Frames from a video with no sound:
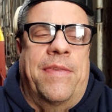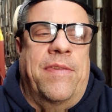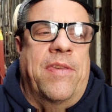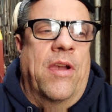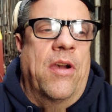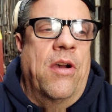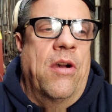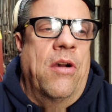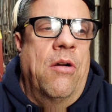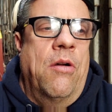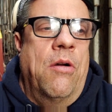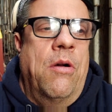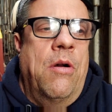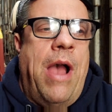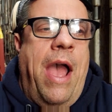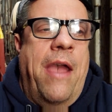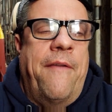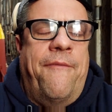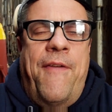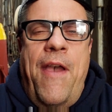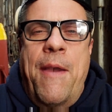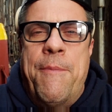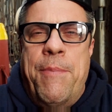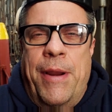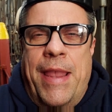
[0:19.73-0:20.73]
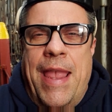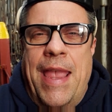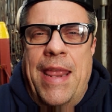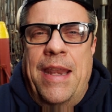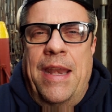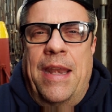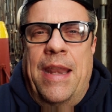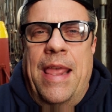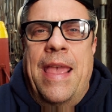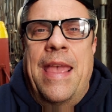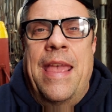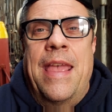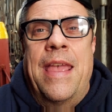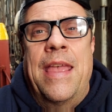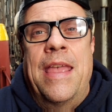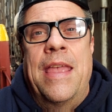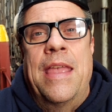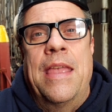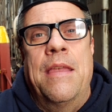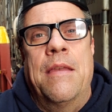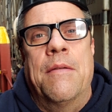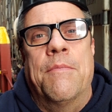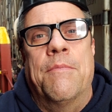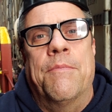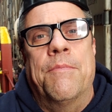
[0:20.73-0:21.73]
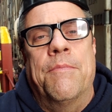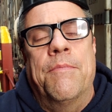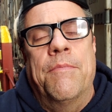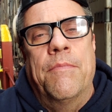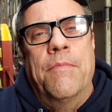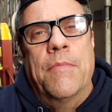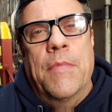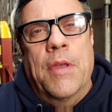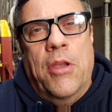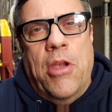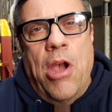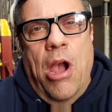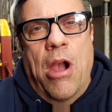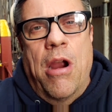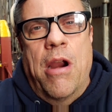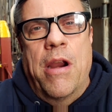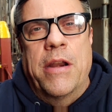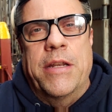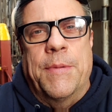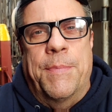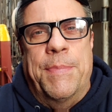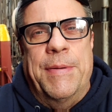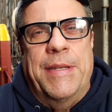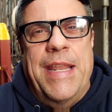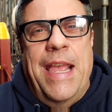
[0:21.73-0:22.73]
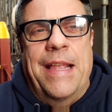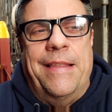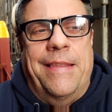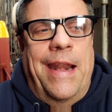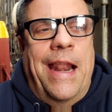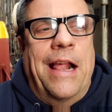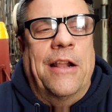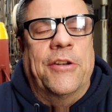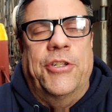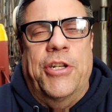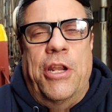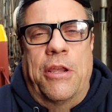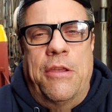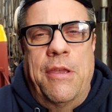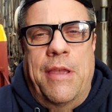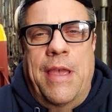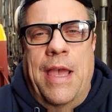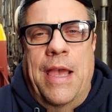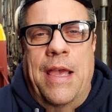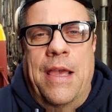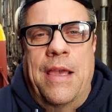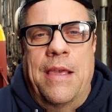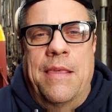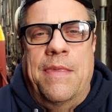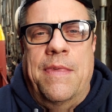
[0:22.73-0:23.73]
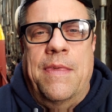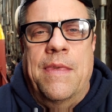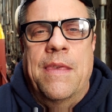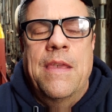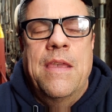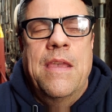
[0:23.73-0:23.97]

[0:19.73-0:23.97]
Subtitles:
So I fabricated a guard to protect it. I'll show you guys.